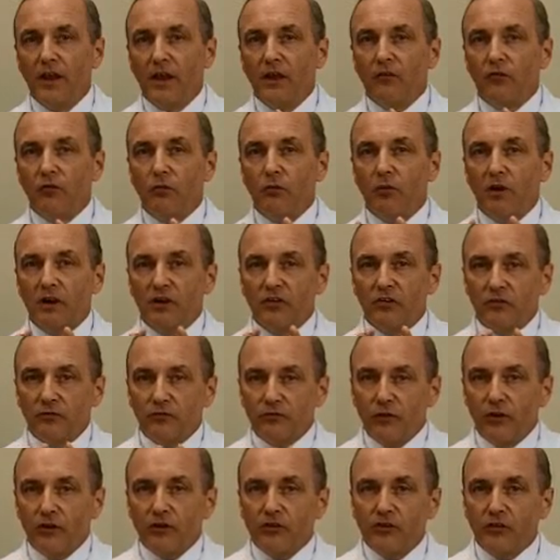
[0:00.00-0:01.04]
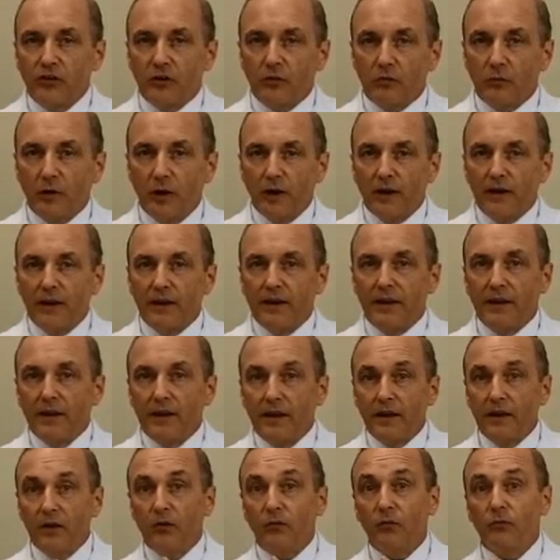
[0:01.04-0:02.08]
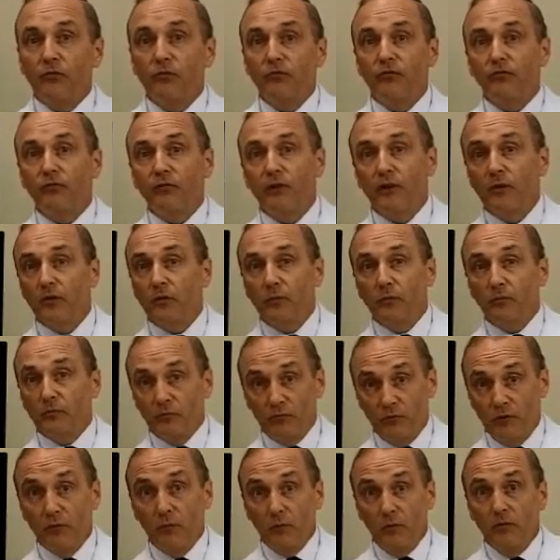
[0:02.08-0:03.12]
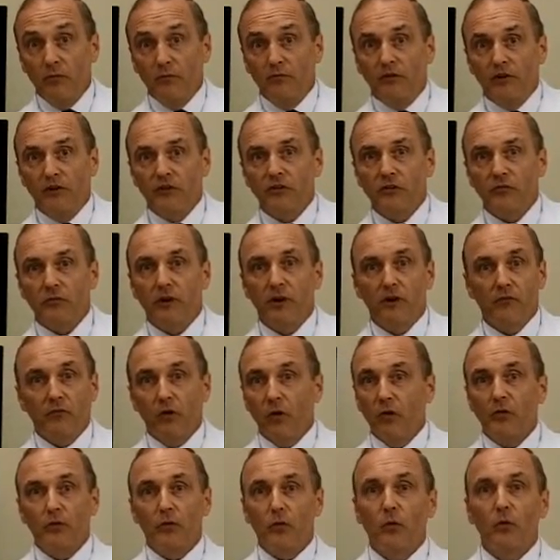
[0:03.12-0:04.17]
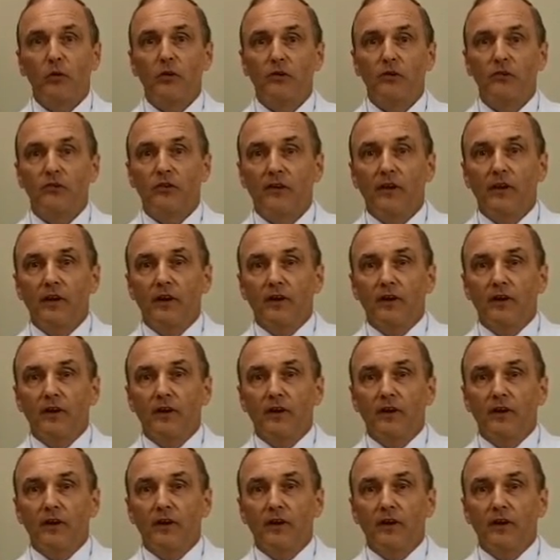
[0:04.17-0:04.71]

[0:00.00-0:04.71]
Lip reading: If your body's functioning right, it will function right of all the organs.